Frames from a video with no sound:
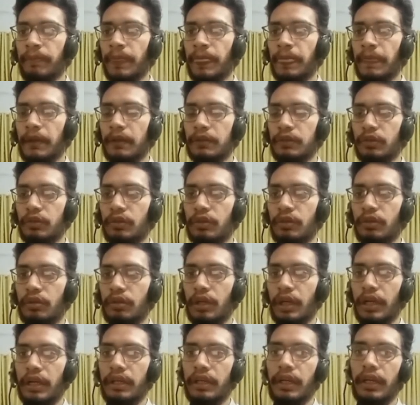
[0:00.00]
So
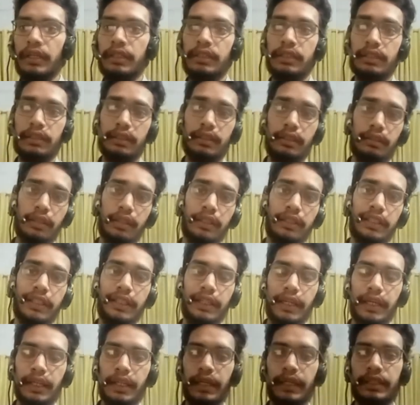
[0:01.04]
I in
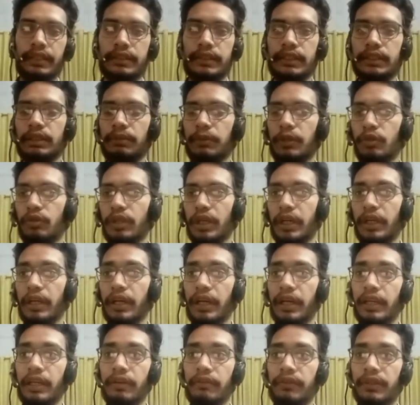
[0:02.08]
detail I discuss about,
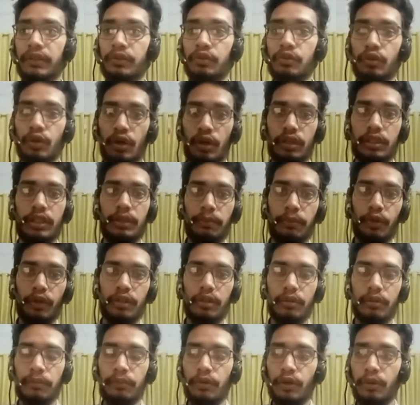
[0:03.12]
I even draw the
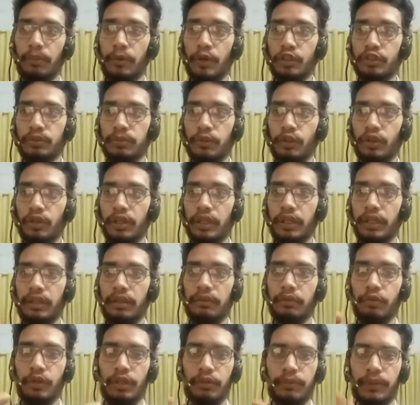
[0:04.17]
box plot
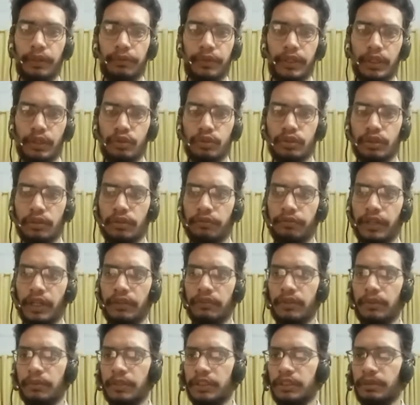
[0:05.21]
in one of my videos of the file
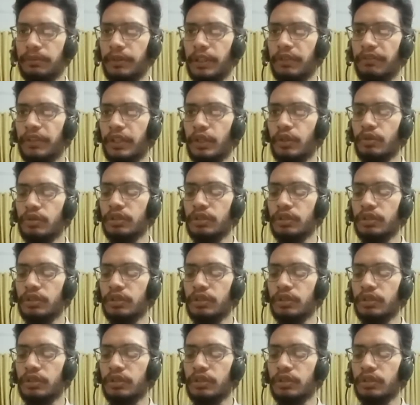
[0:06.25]
number summary videos.